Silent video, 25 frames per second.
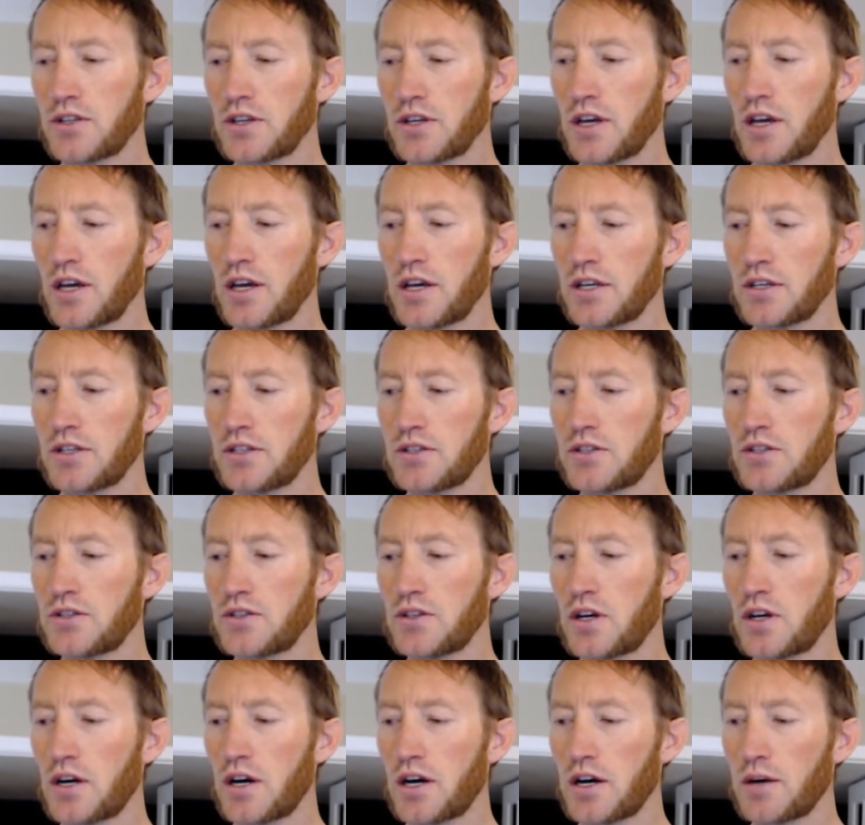has
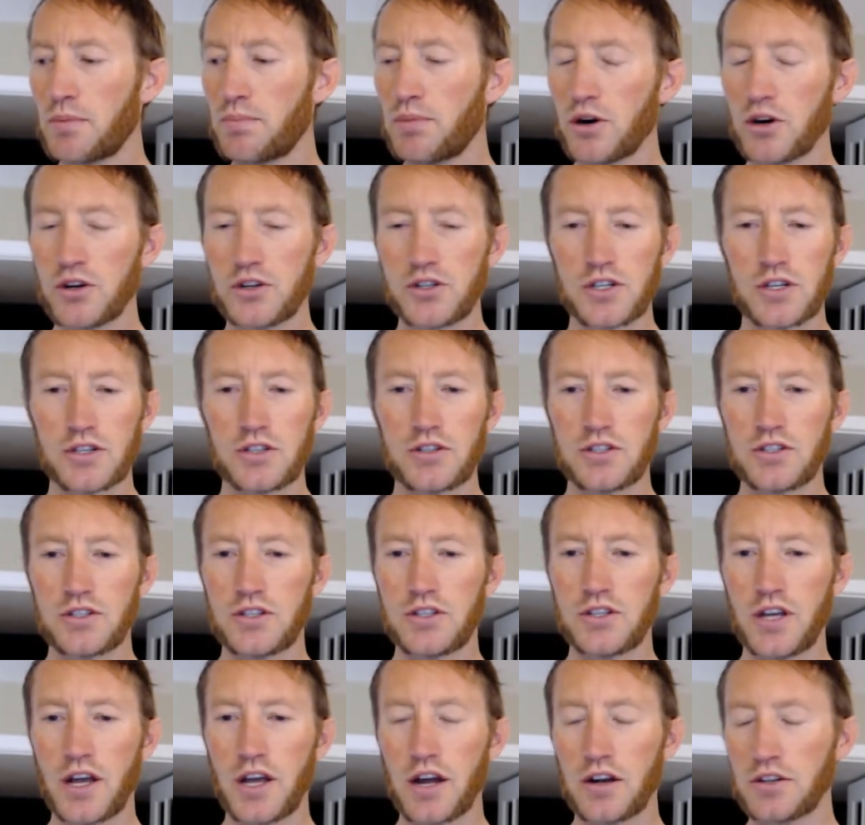uh, purchased
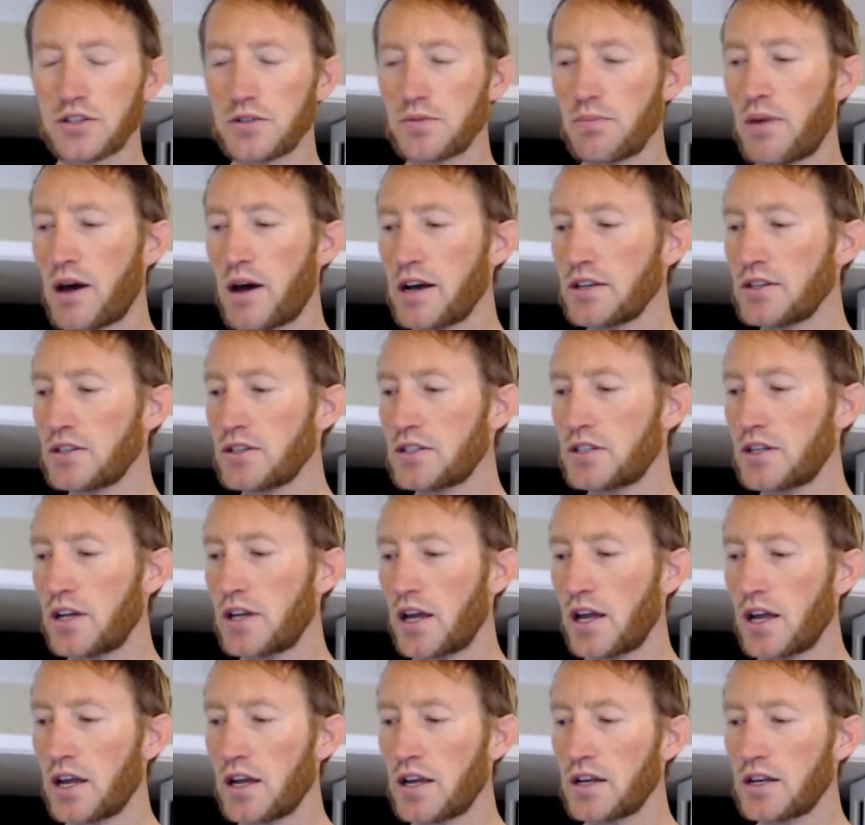Seattle's Best,
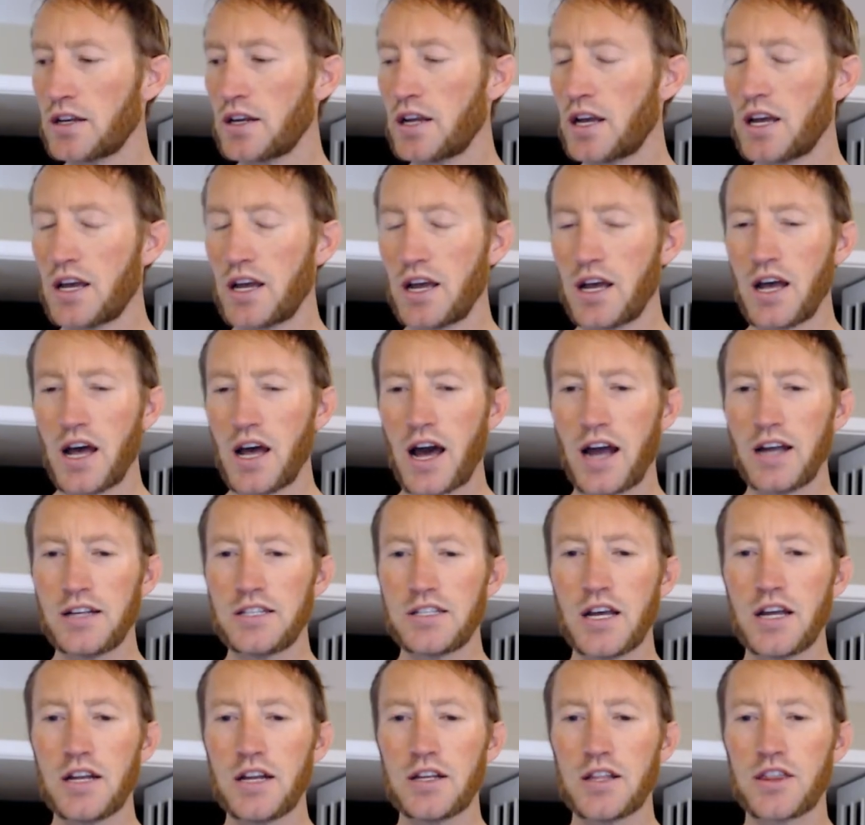and I
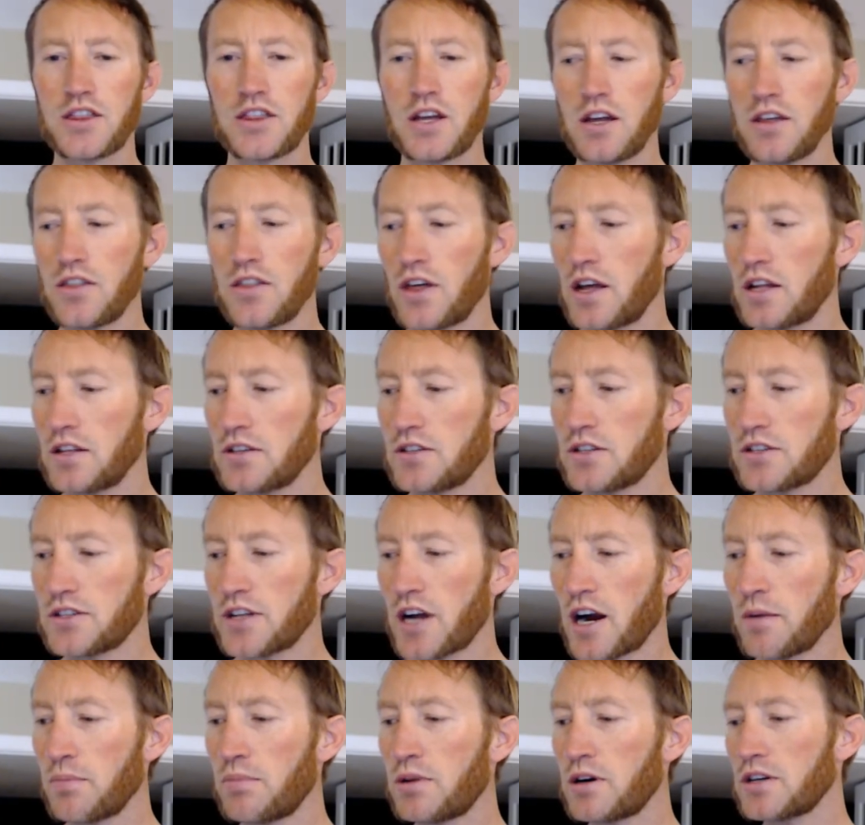tend to think that
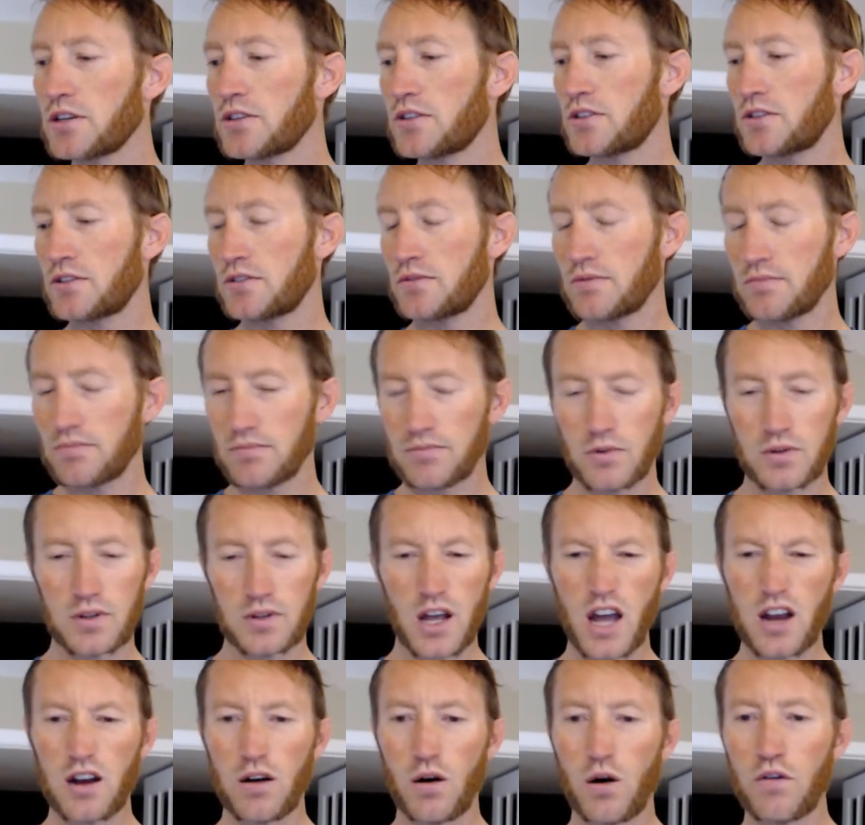Starbucks
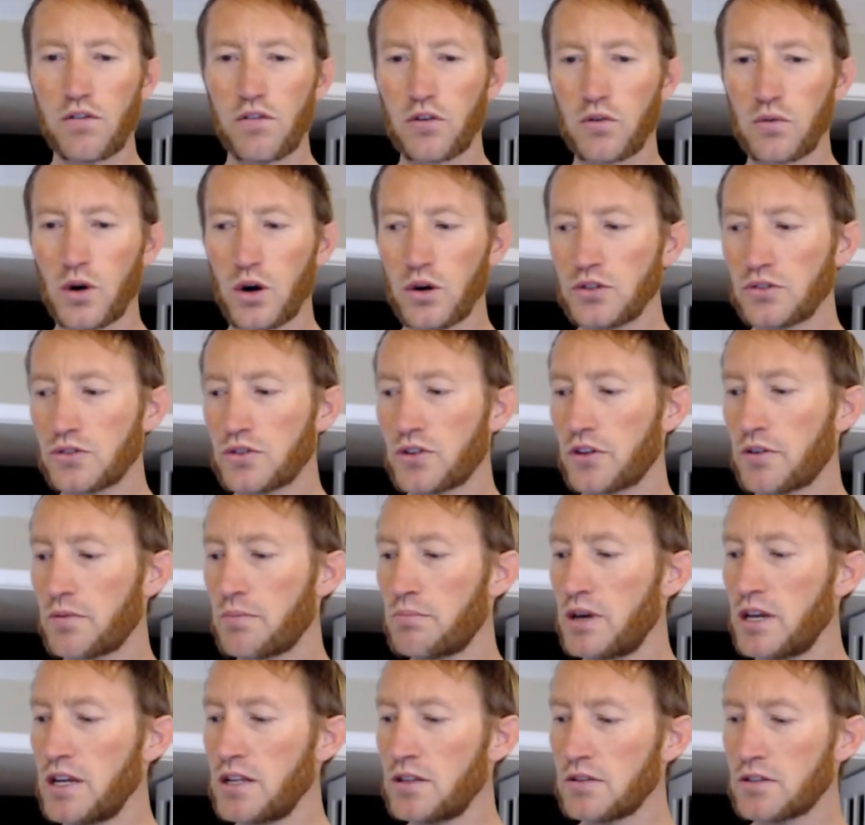kind of over roasts their
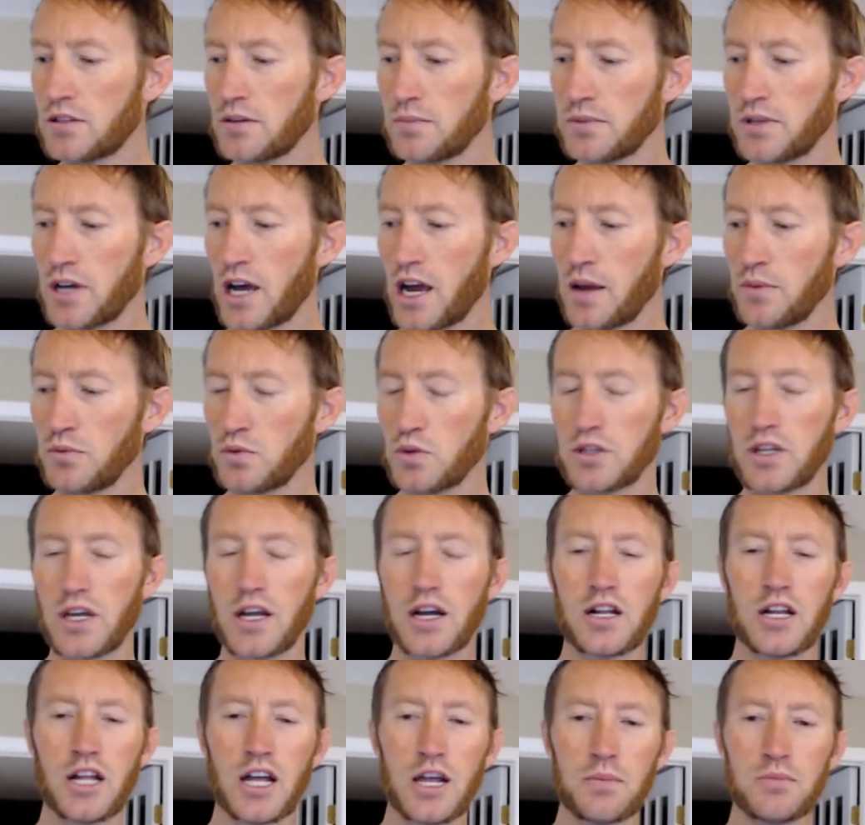beans sometimes. What they
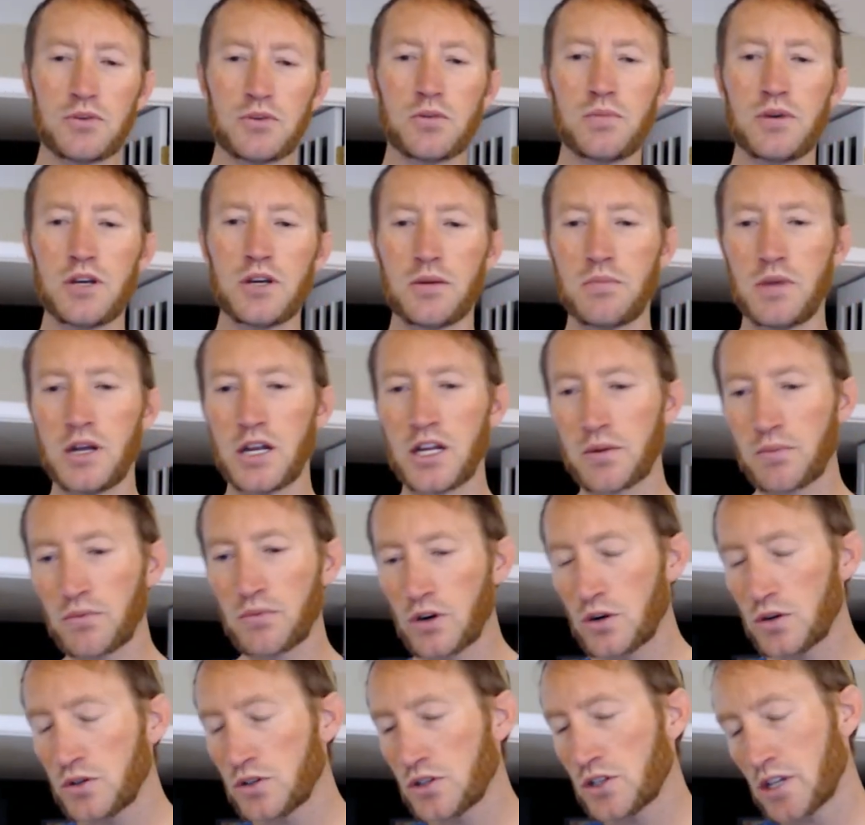claim to be a medium
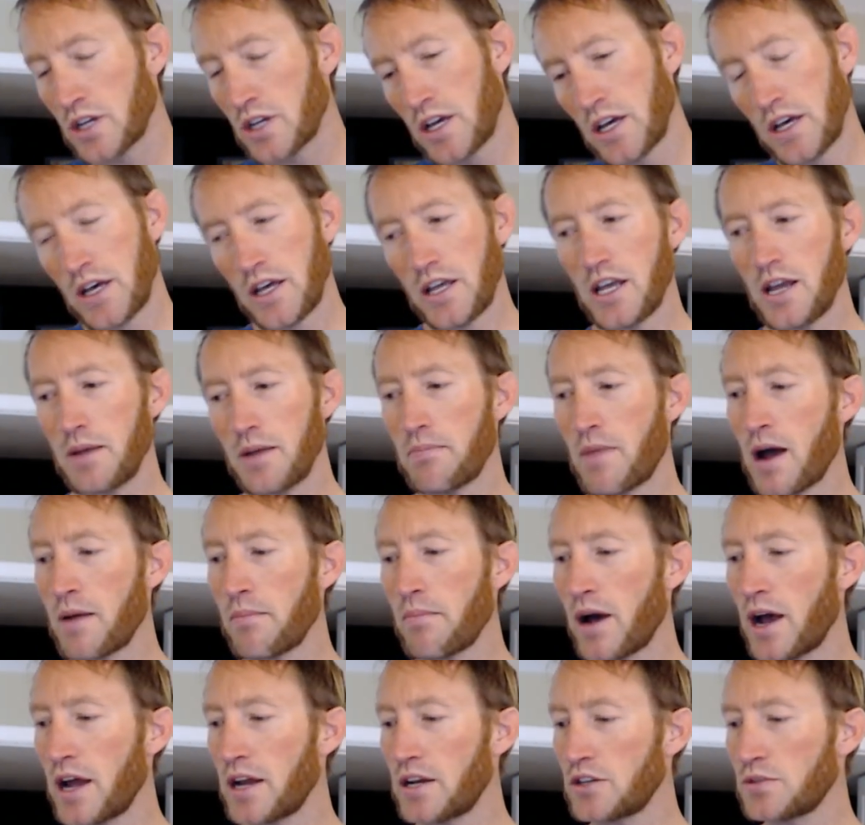roast, in my
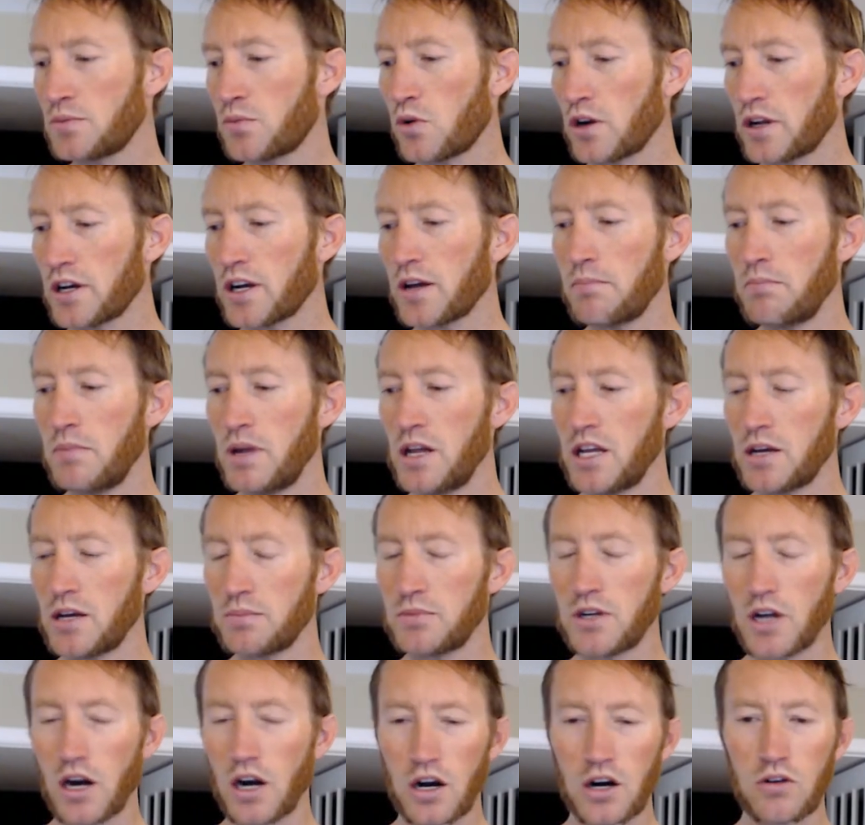mind, is more like a medium
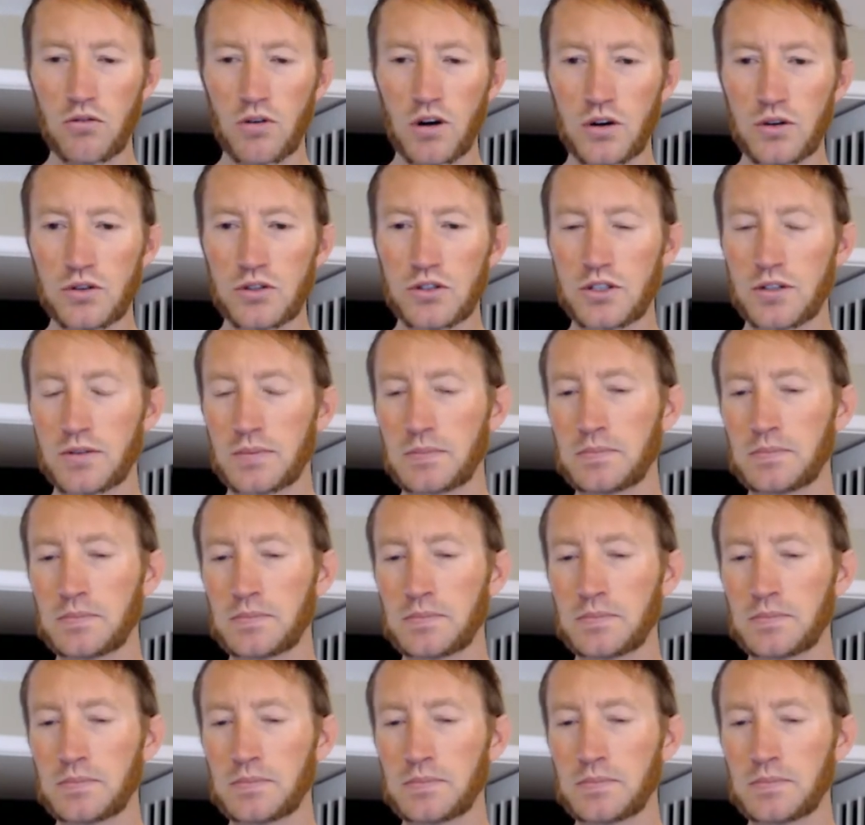dark roast.